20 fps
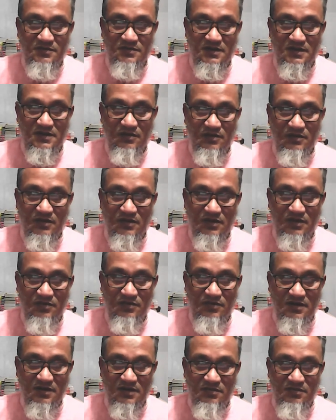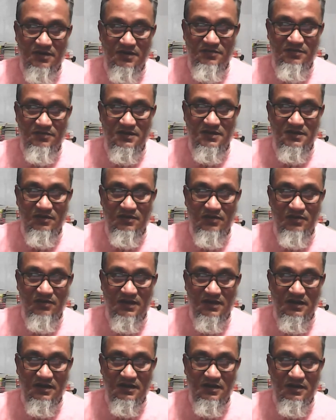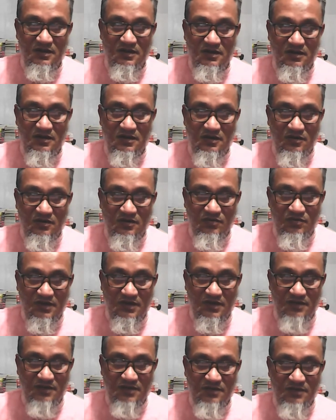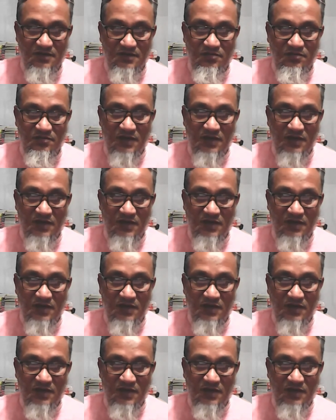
singular word verb, singular word verb.